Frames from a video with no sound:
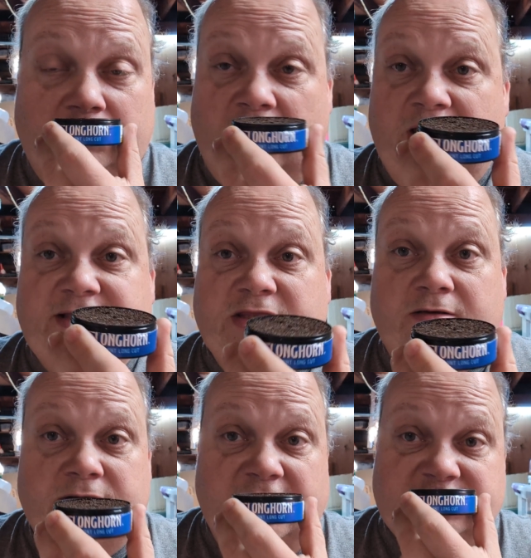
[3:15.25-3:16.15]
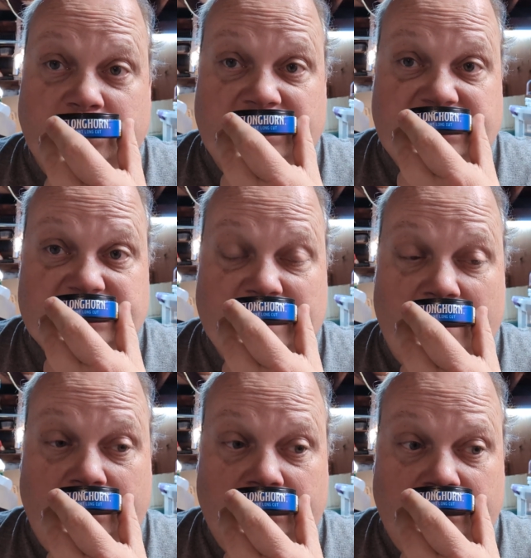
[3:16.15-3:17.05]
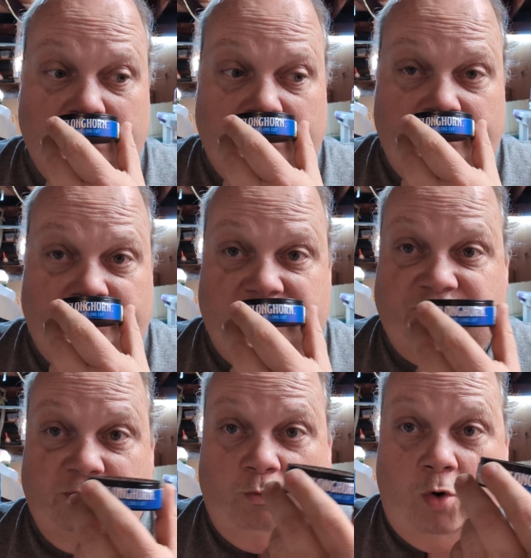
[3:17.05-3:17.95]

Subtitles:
I like the nice minty smell. Nothing